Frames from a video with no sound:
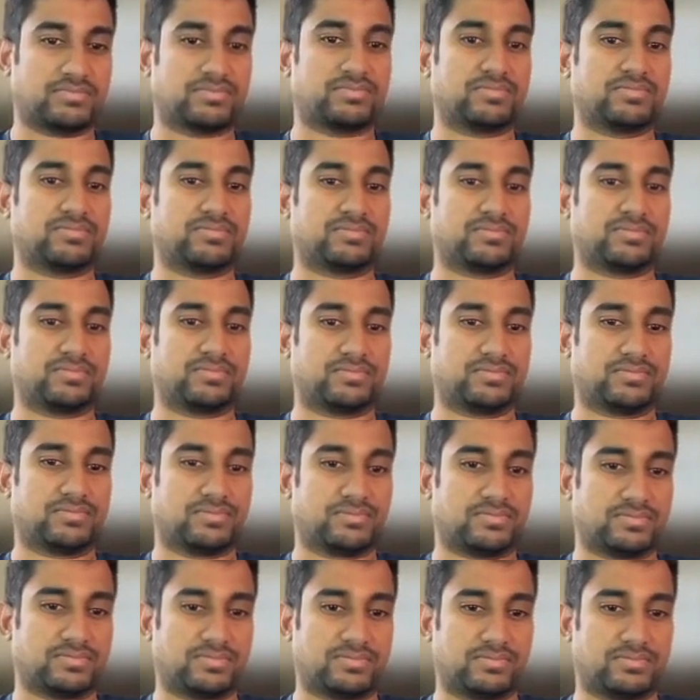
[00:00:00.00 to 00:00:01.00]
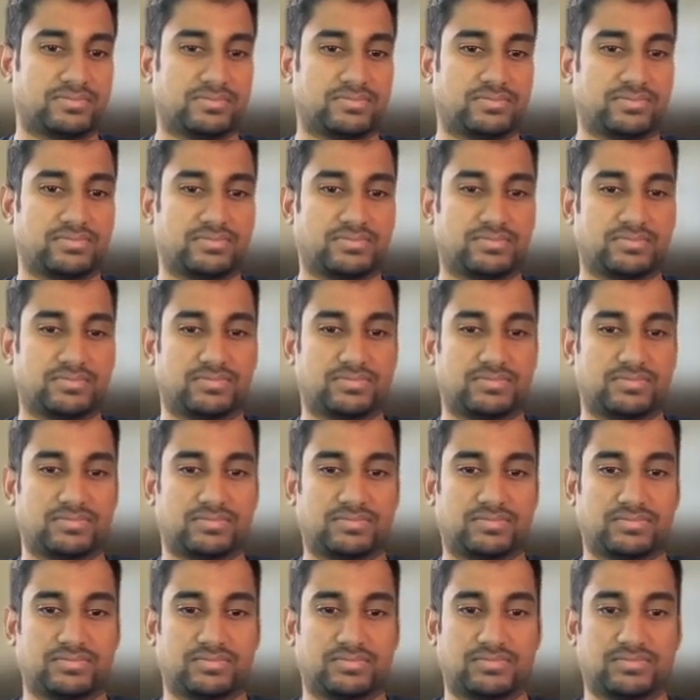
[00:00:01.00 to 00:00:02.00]

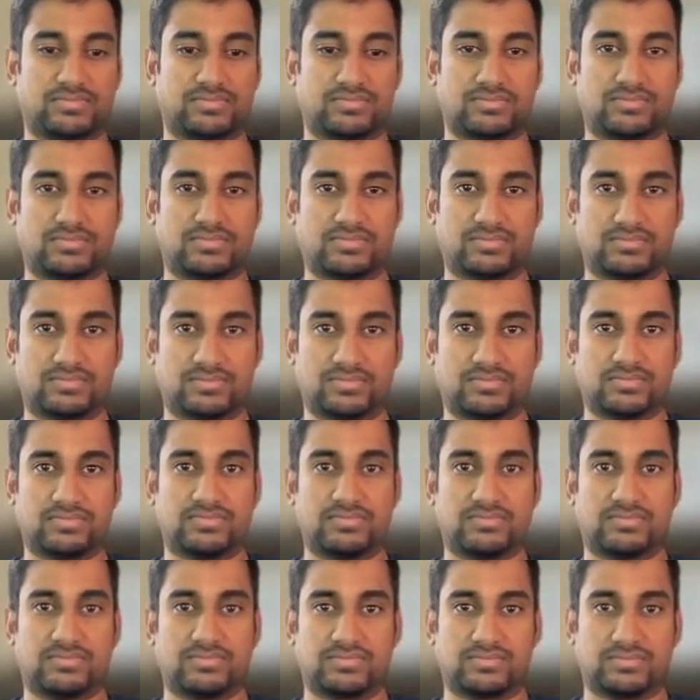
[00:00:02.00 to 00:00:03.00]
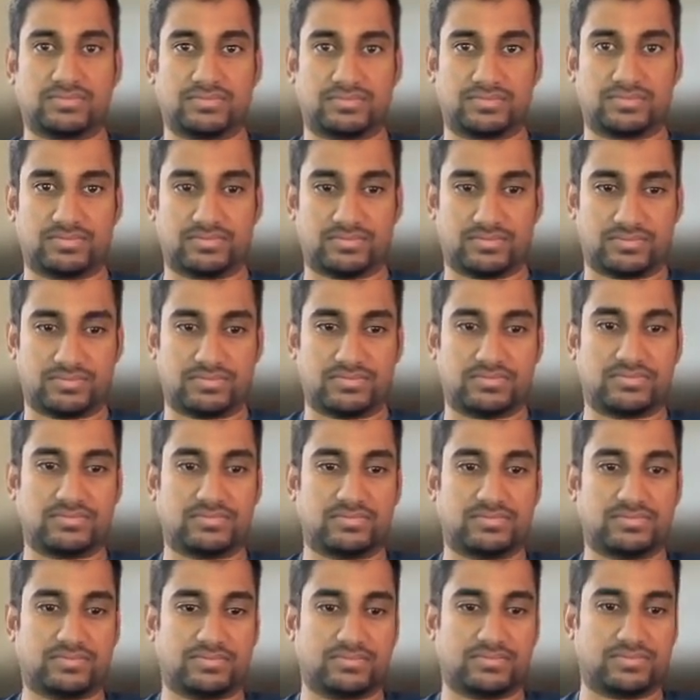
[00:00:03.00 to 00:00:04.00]

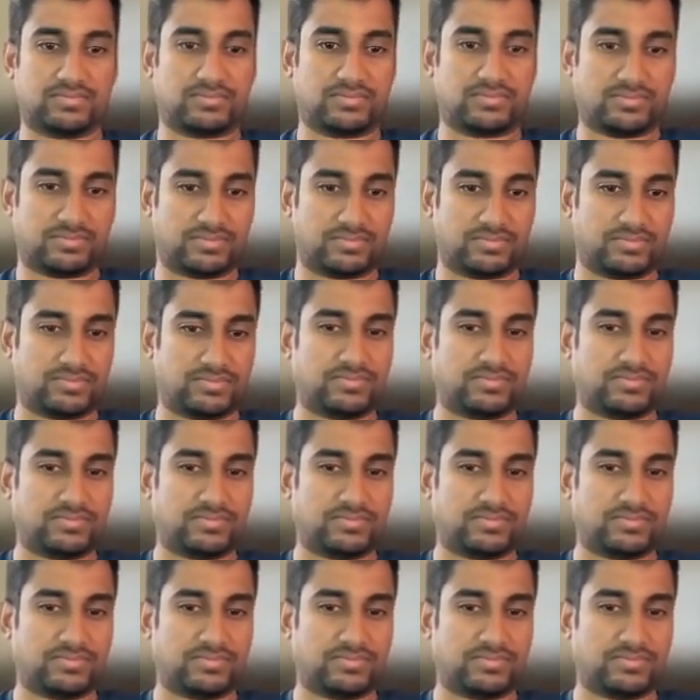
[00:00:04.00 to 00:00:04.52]
No words are spoken by the person on screen.